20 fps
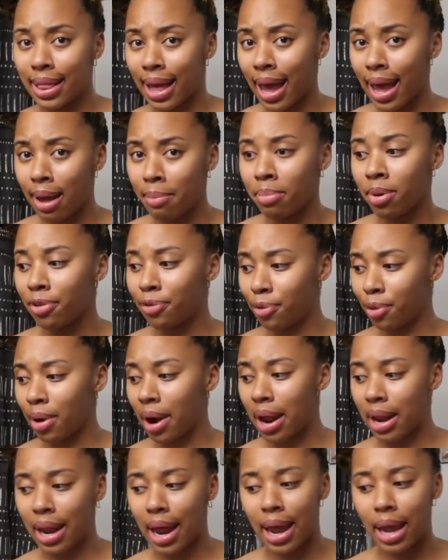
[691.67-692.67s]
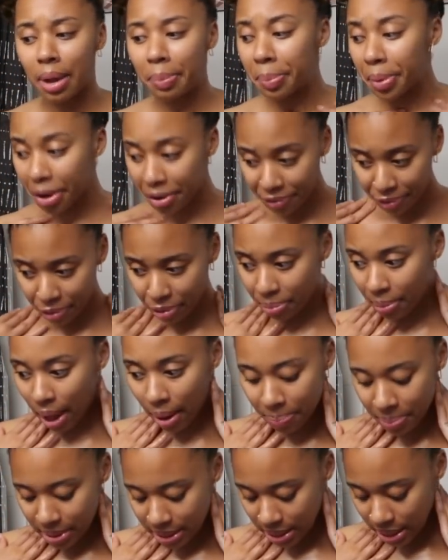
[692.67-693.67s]
that before I like perfume
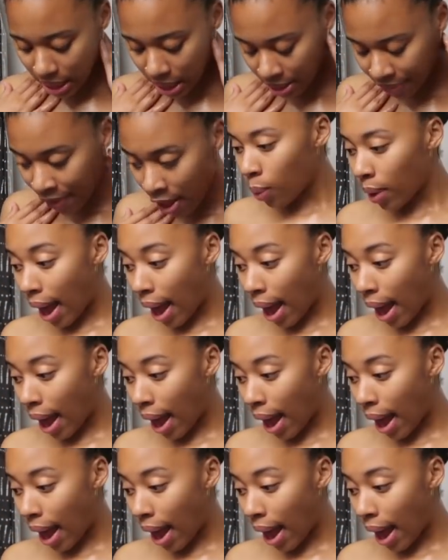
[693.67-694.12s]
up and stuff,